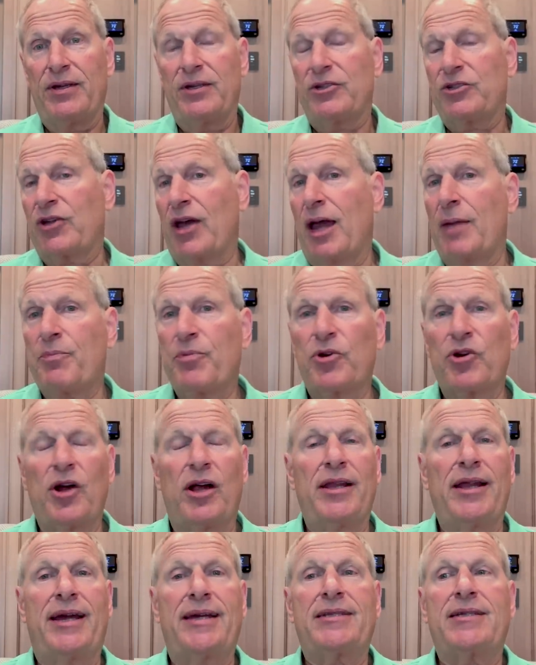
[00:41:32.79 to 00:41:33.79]
So I put
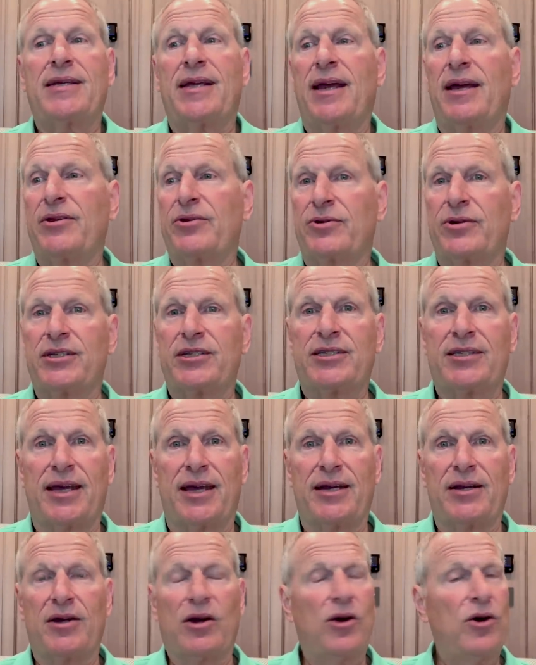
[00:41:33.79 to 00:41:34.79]
all that together and
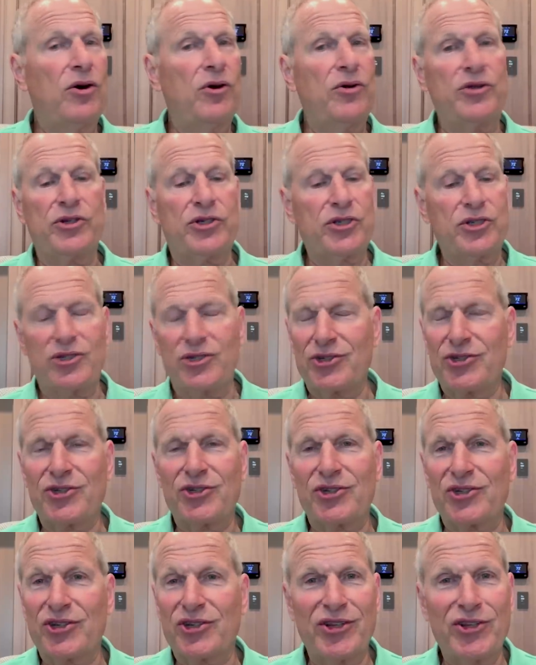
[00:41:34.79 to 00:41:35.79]
said, "Oh, this
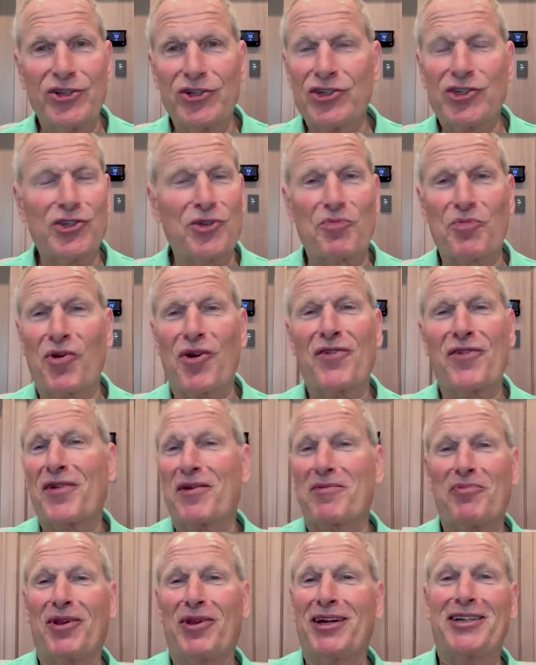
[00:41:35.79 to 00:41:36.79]
is this is a
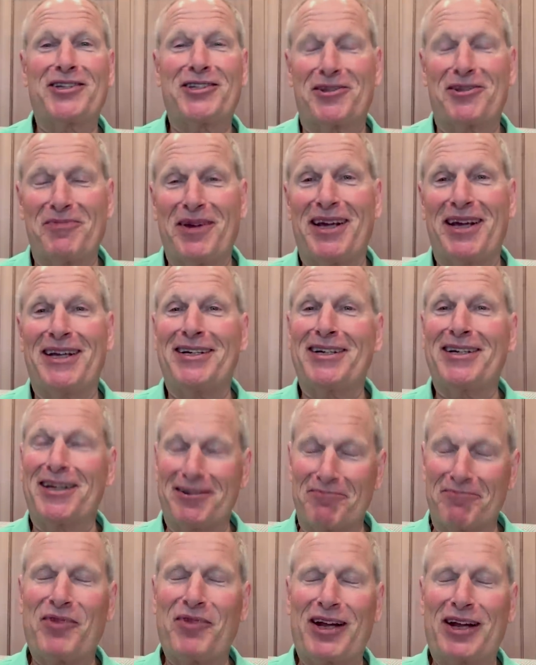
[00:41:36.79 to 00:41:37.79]
perfect place to be,"
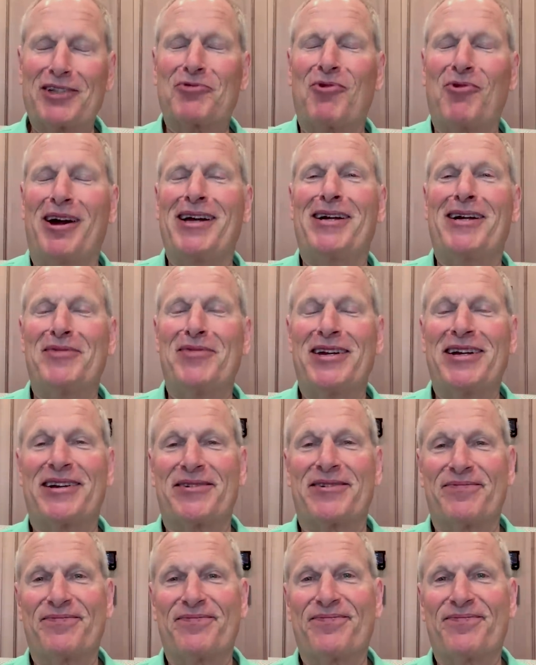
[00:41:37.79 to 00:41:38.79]
and that's why I'm there.